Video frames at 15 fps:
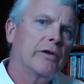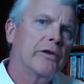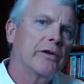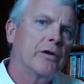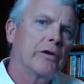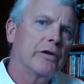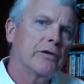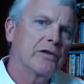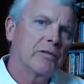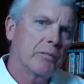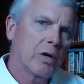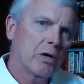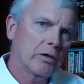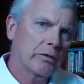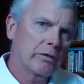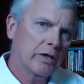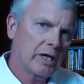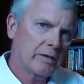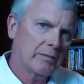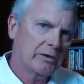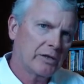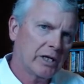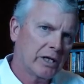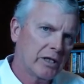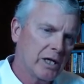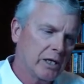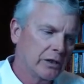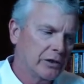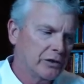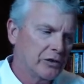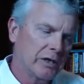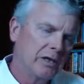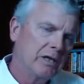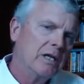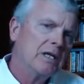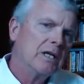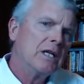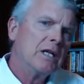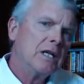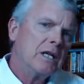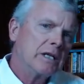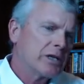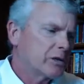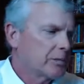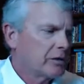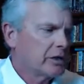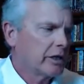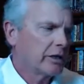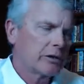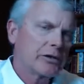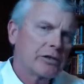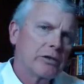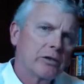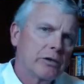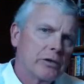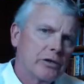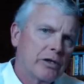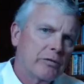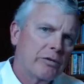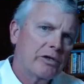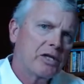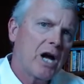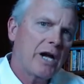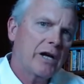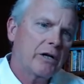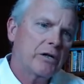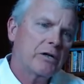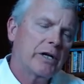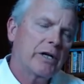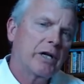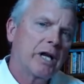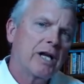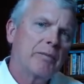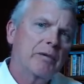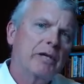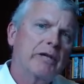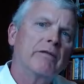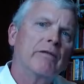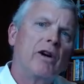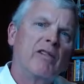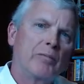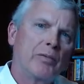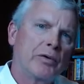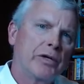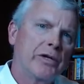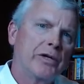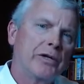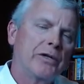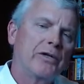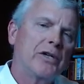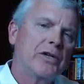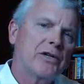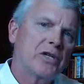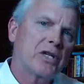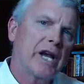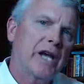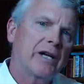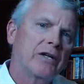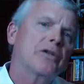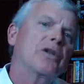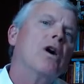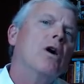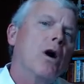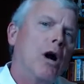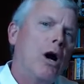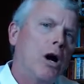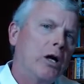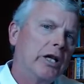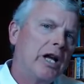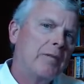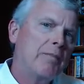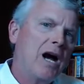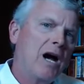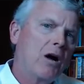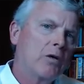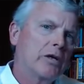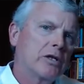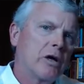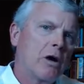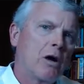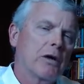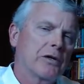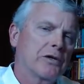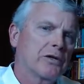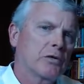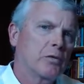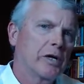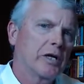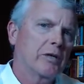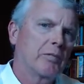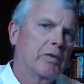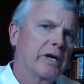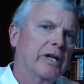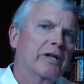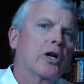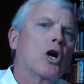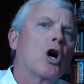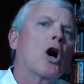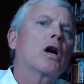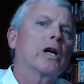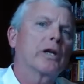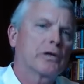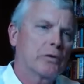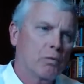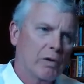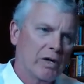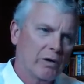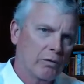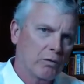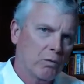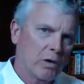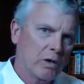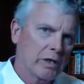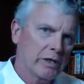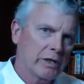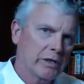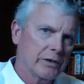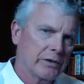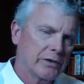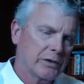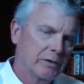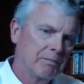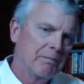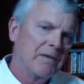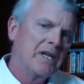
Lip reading: with your use of barcode label technology. This particular solution was tire tread labeling, involved printers, scanners, all on powered carts so we could bring the cart to where the work is.